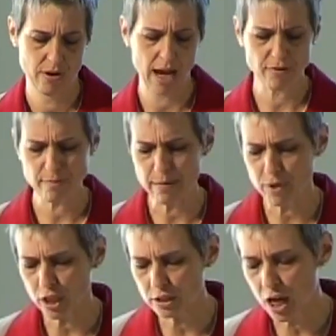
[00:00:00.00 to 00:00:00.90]
I
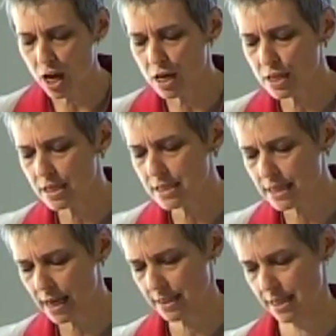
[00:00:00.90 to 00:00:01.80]
remember a long
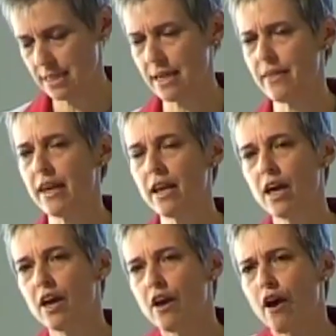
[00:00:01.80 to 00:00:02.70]
silence and then
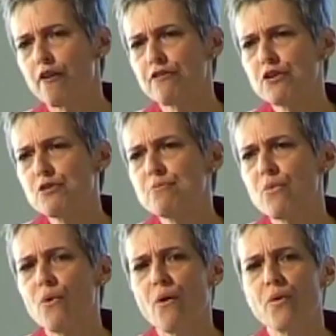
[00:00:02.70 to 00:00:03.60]
a few
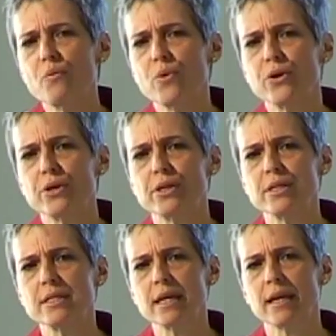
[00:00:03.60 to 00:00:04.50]
more
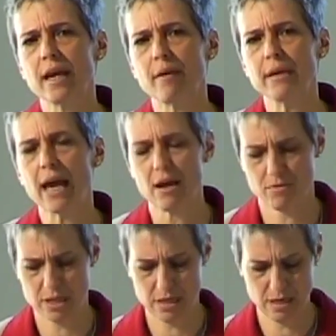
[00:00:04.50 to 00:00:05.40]
words coming
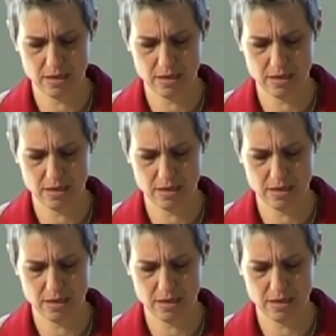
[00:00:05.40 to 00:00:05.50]
out.